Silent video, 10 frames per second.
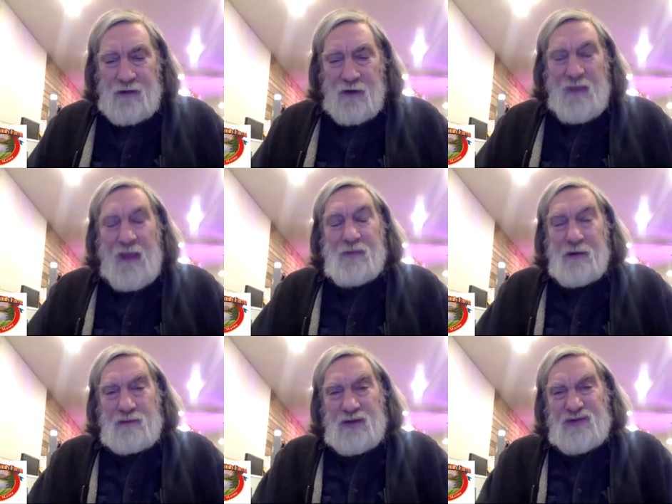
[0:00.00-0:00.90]
you
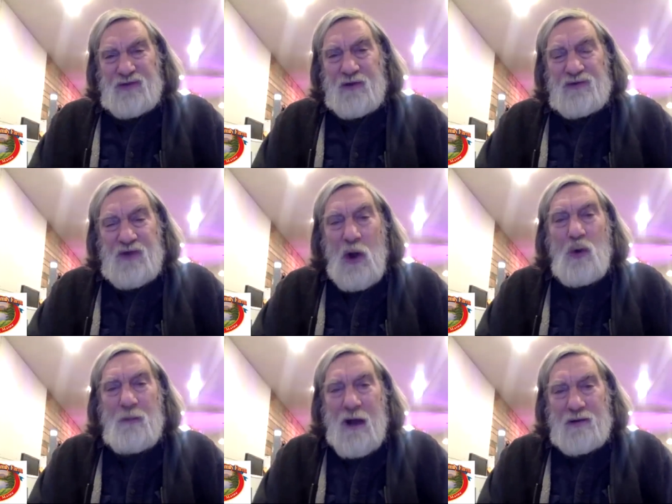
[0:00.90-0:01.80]
know, maybe your
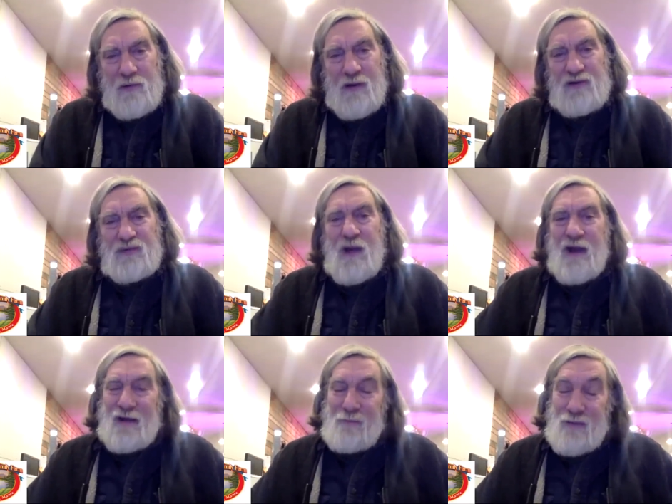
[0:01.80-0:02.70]
listeners know about
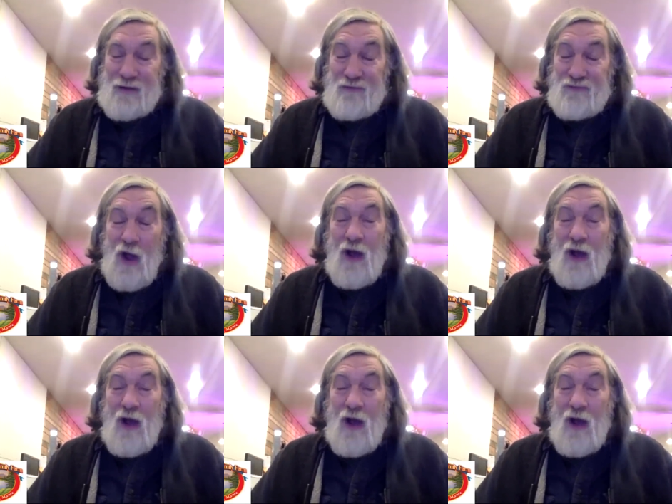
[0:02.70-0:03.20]
green sprouting,